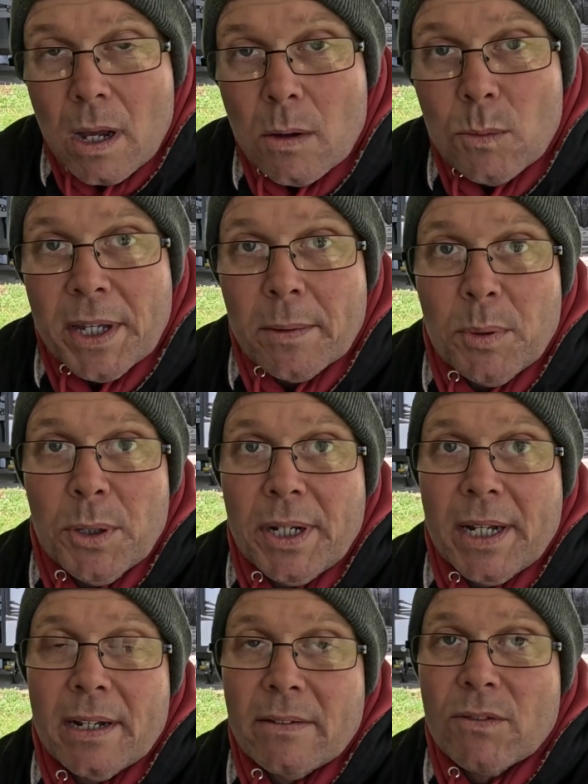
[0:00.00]
we can put
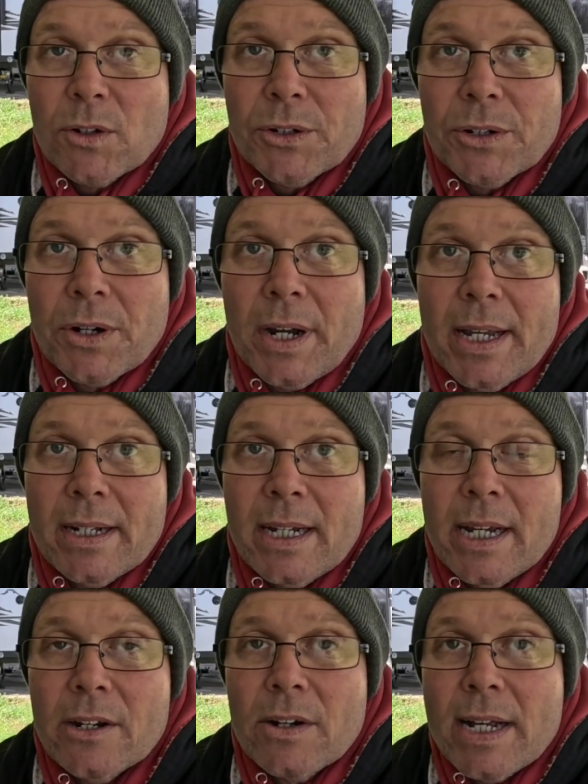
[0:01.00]
an inverter in
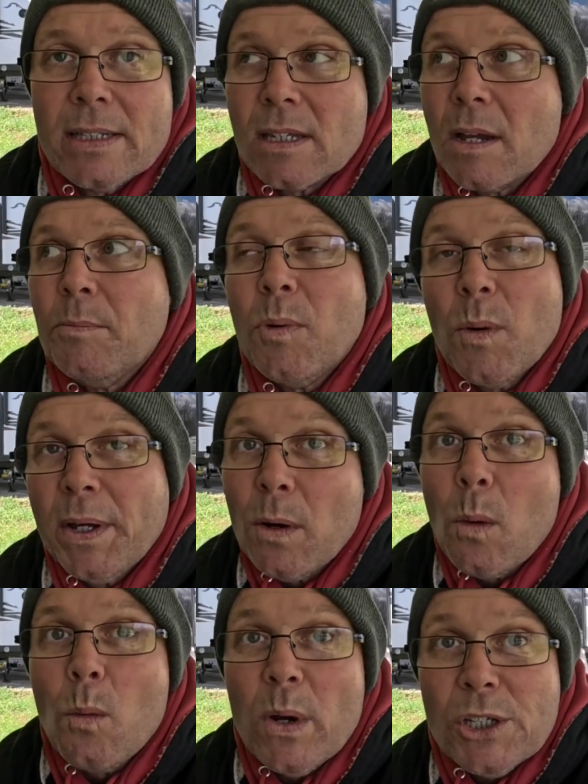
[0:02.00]
here at some
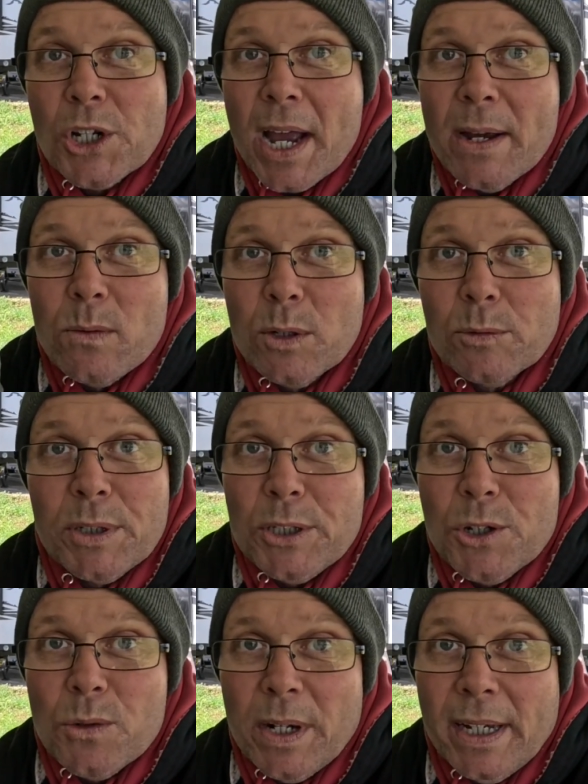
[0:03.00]
point, which I will be
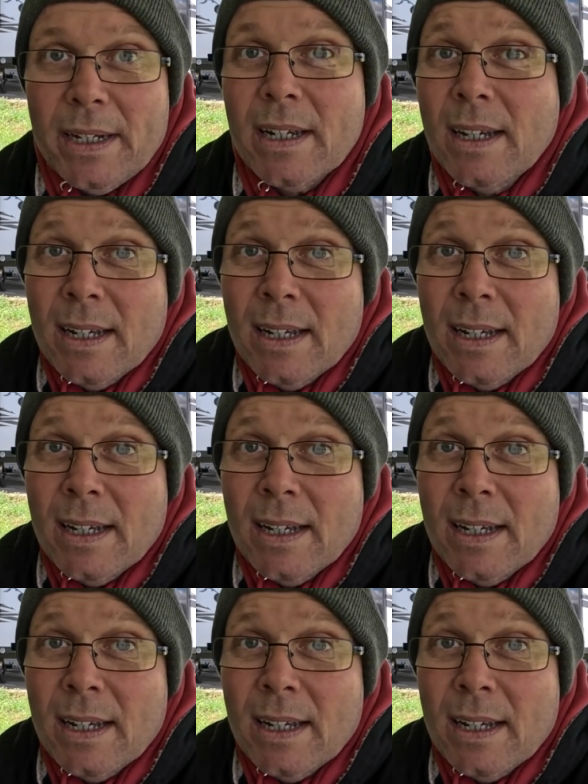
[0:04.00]
doing.